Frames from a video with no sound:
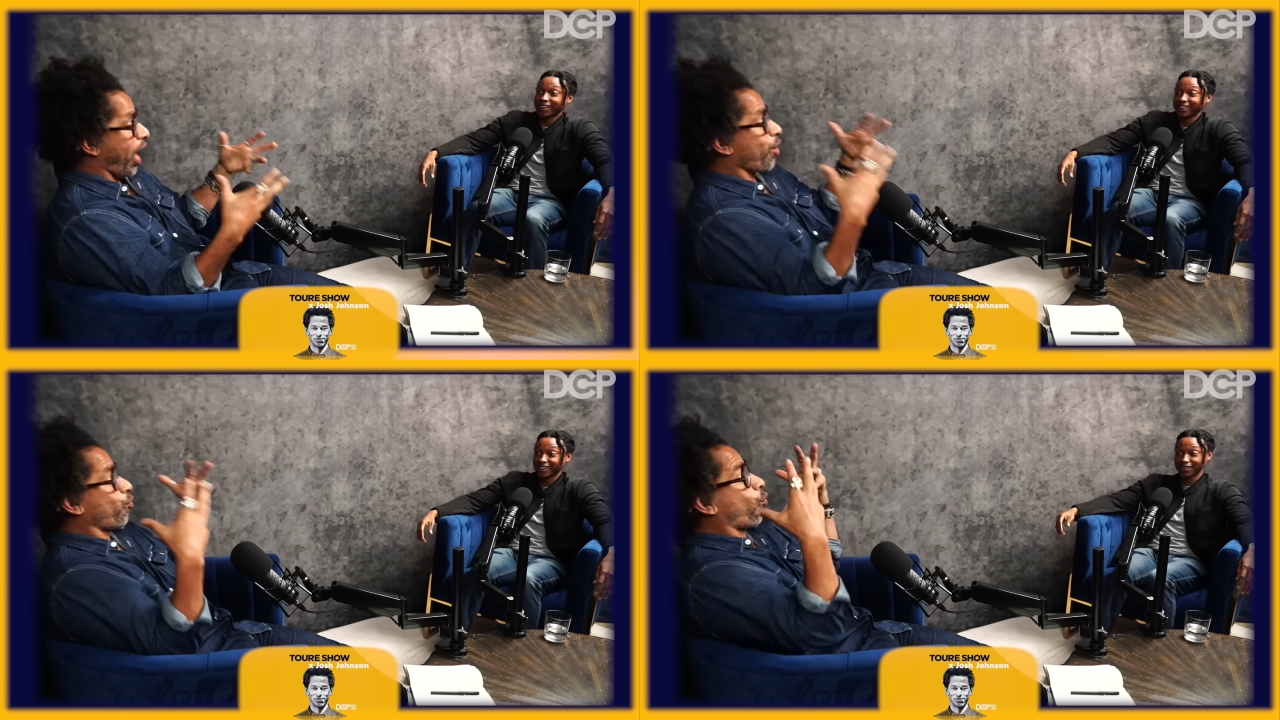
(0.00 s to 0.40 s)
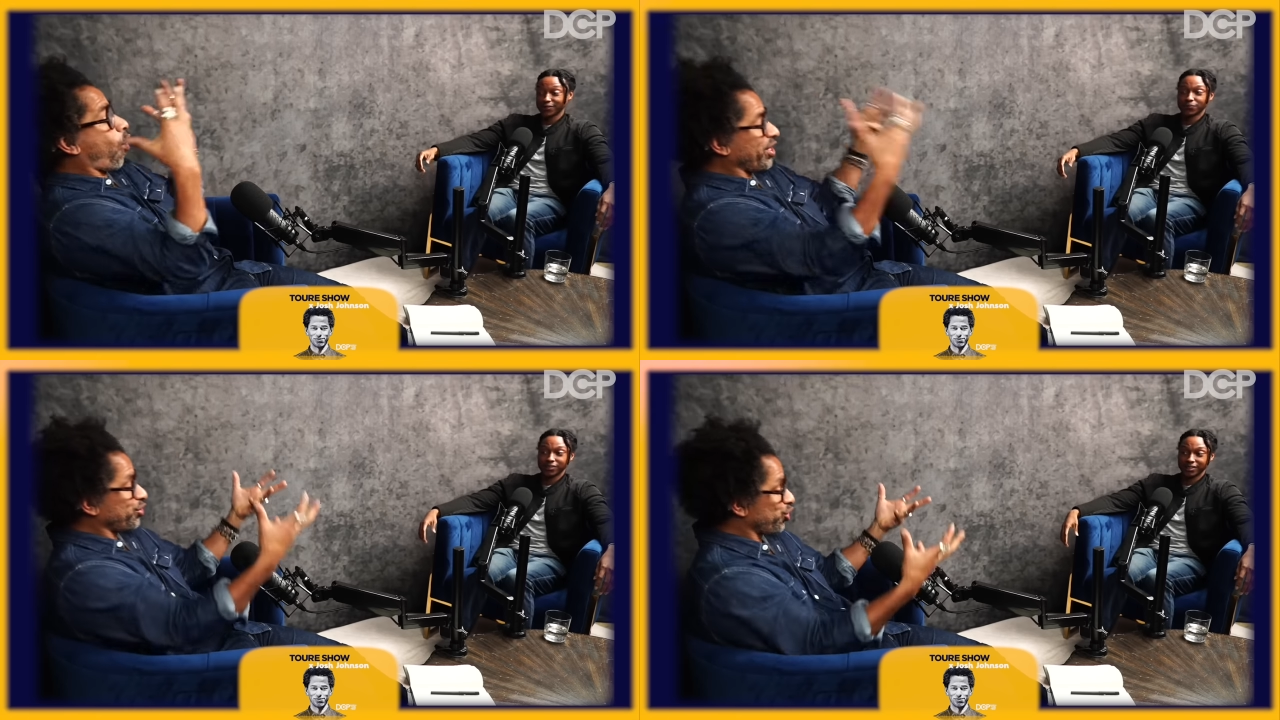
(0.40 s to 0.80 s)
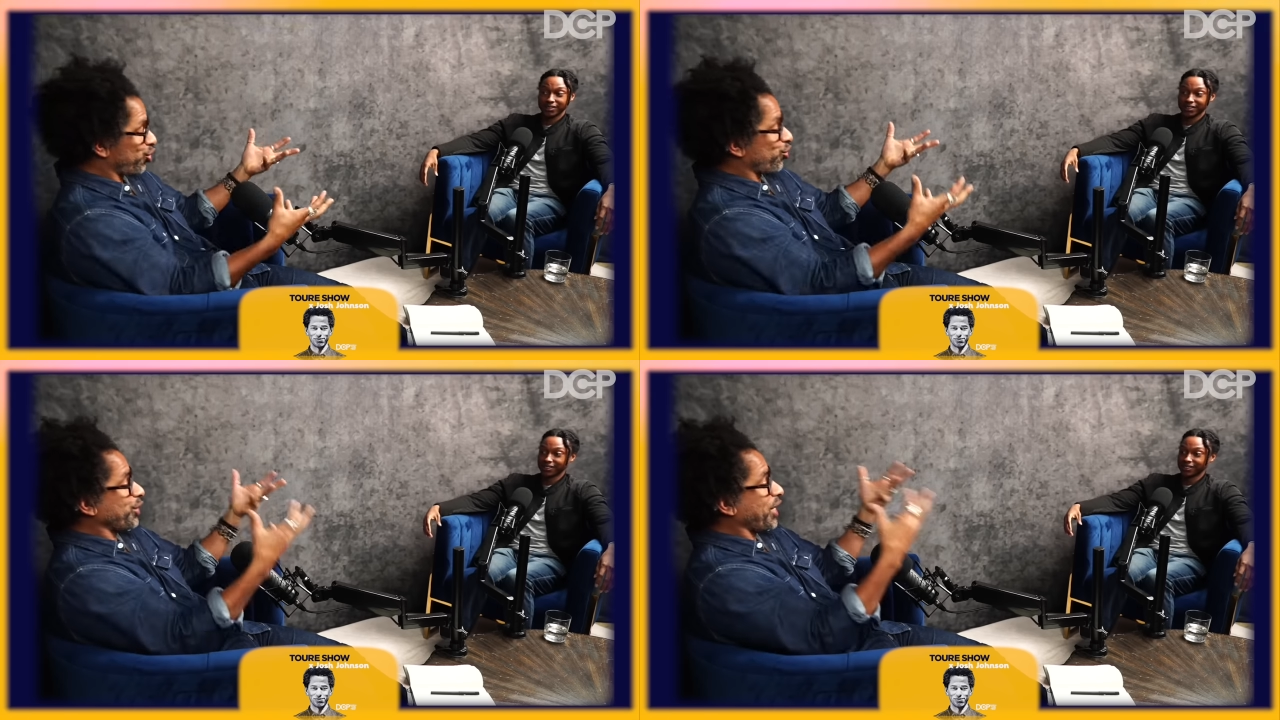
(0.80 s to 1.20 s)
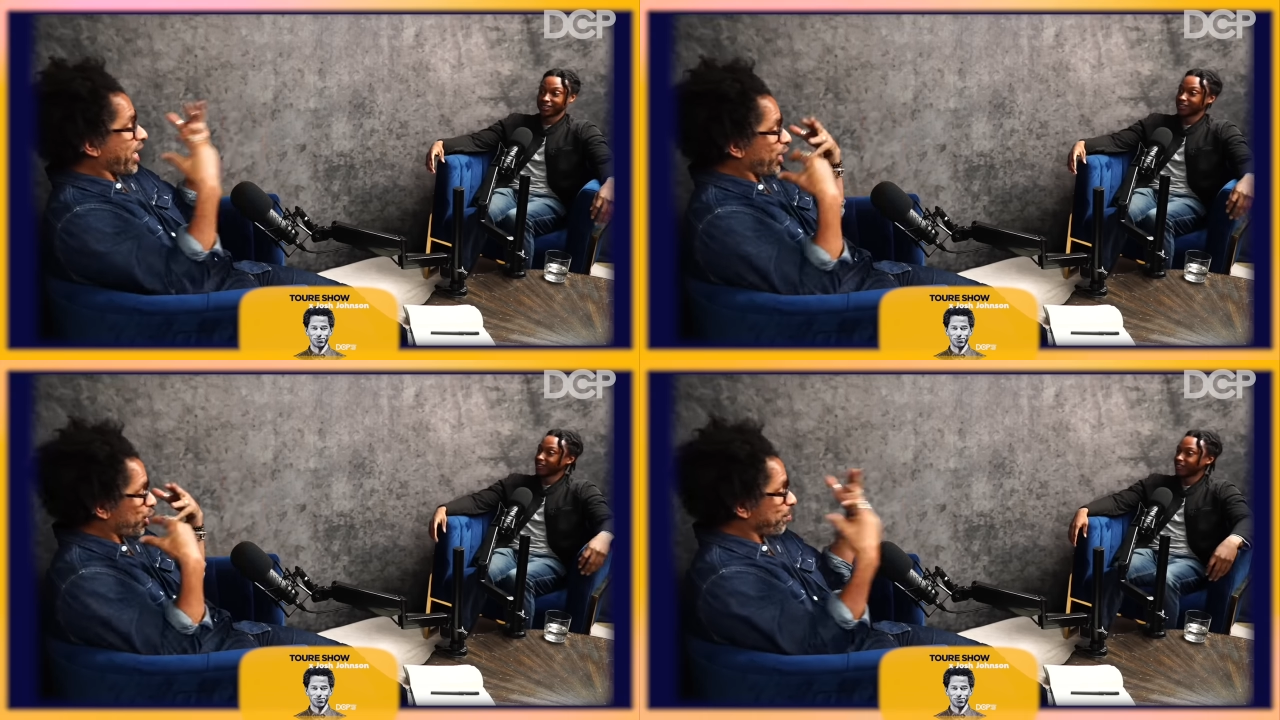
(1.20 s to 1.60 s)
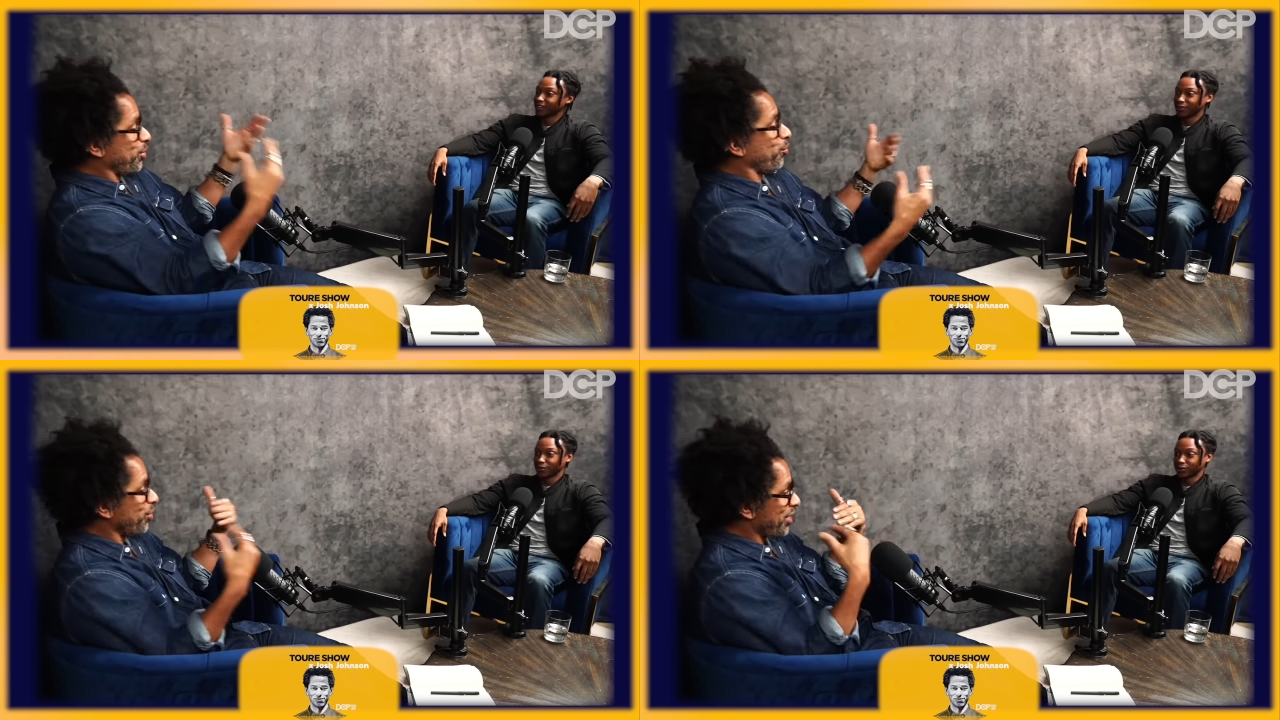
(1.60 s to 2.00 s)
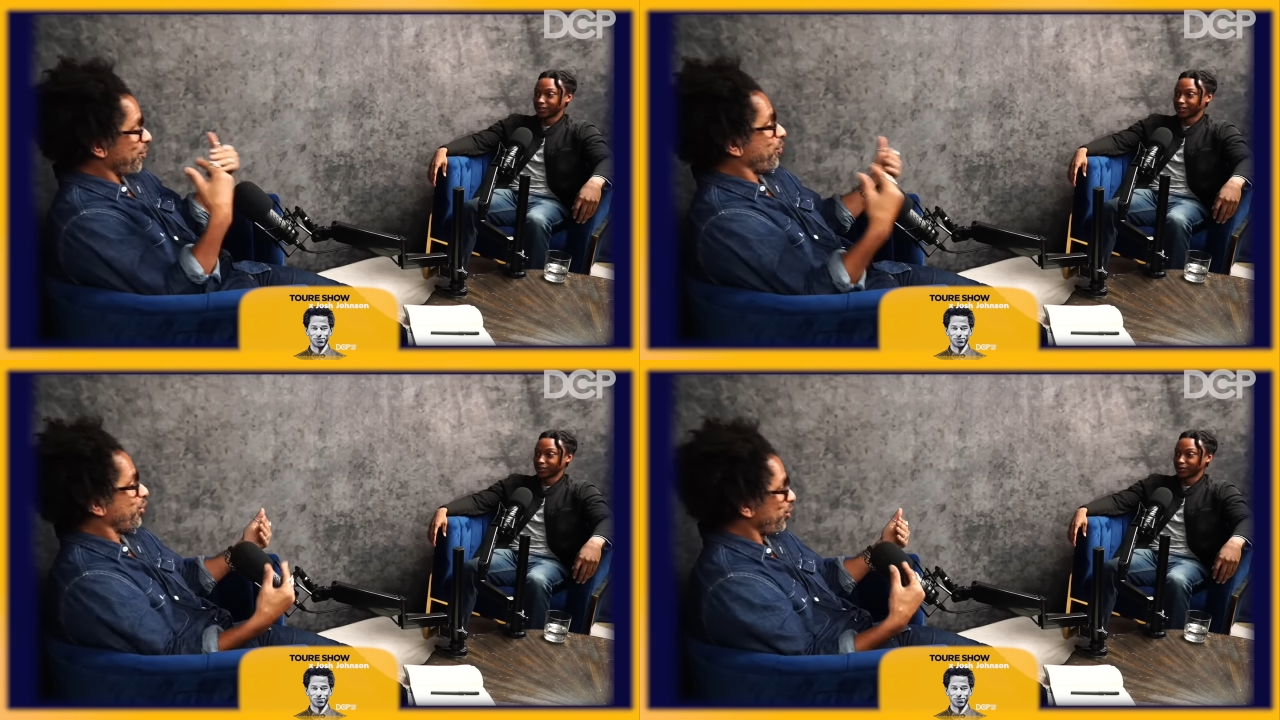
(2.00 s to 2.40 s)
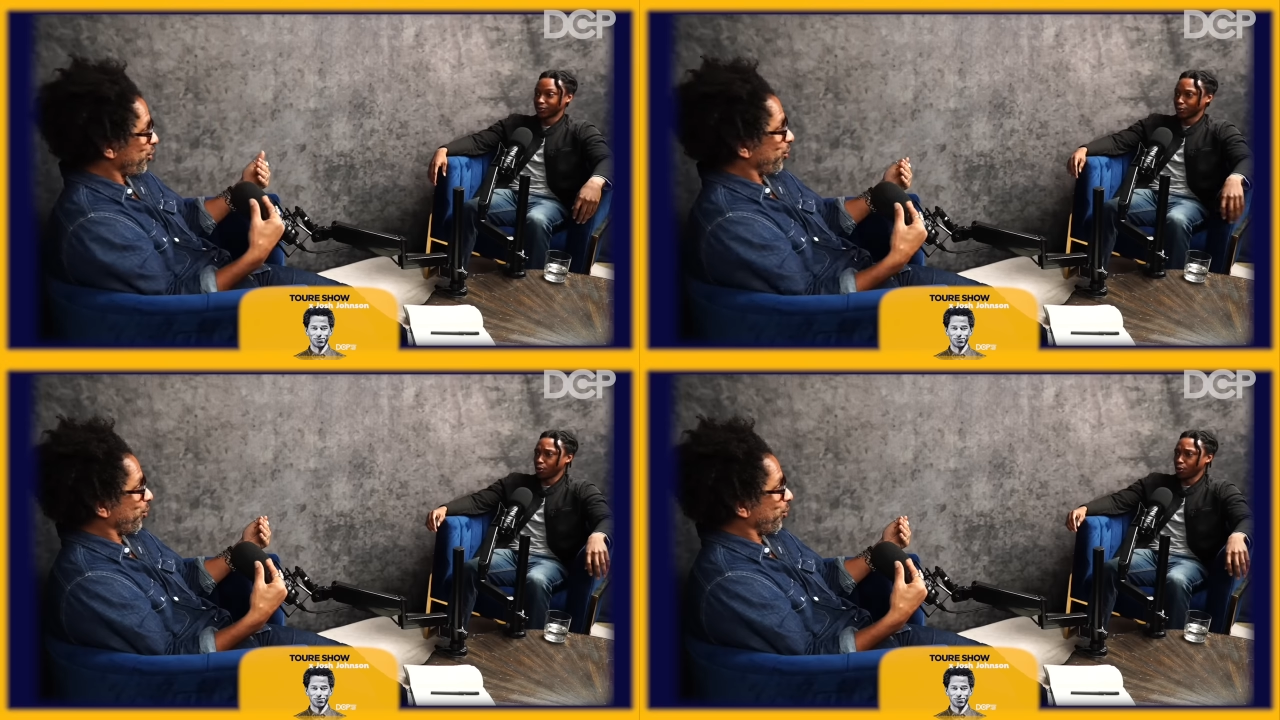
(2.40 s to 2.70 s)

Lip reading: I want to create community with you.